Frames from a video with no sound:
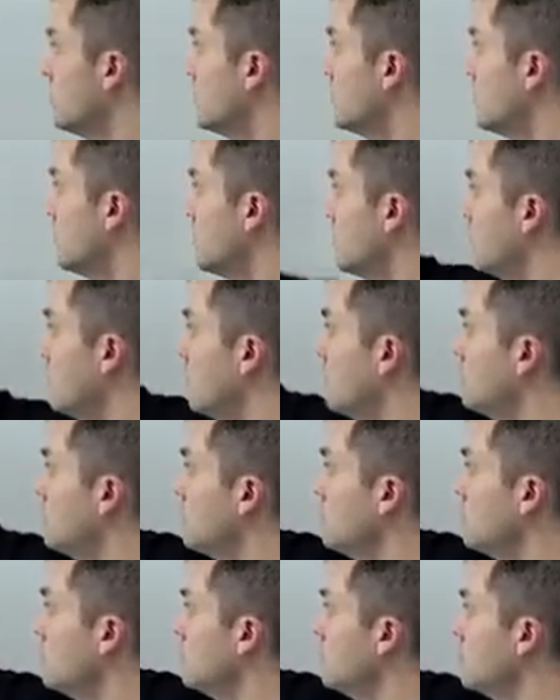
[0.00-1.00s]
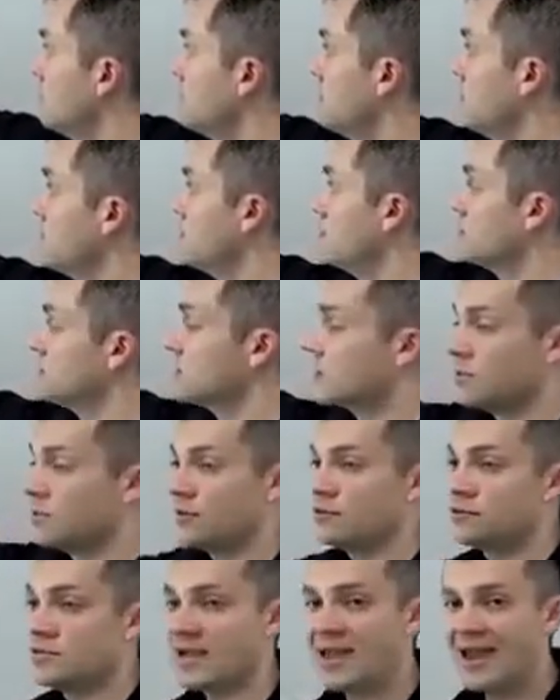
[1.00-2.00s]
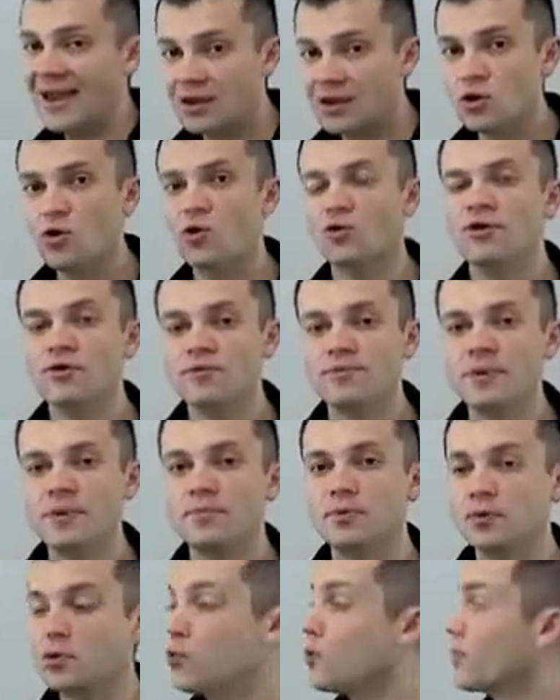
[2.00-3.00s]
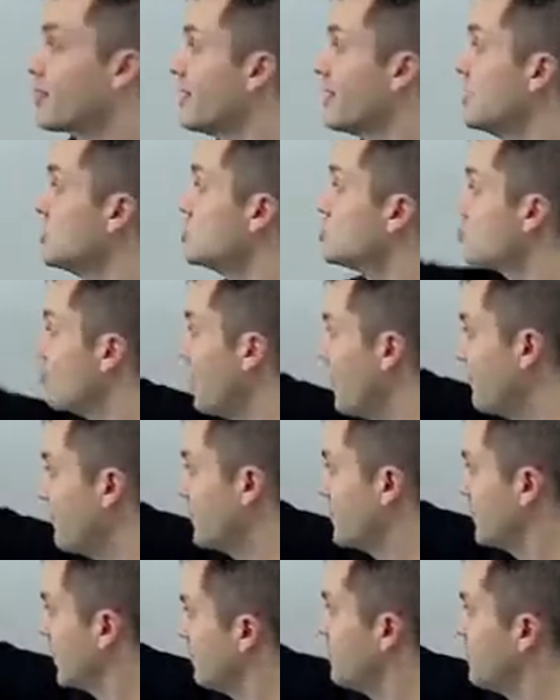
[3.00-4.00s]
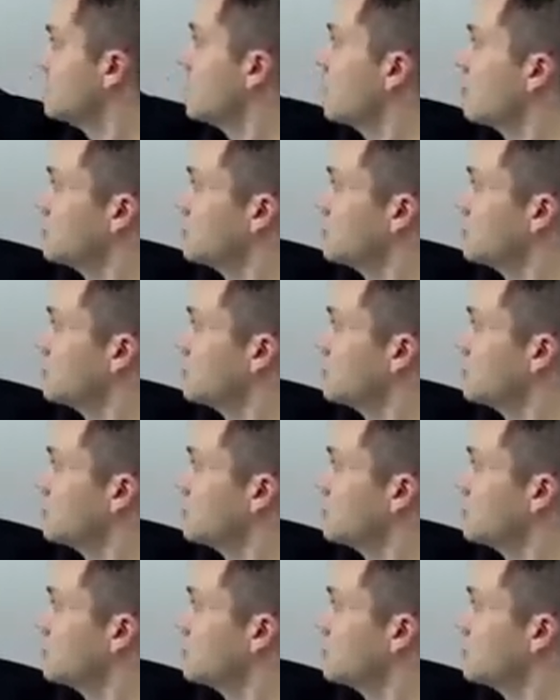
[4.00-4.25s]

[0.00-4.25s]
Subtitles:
a category of people who are getting traffic, let these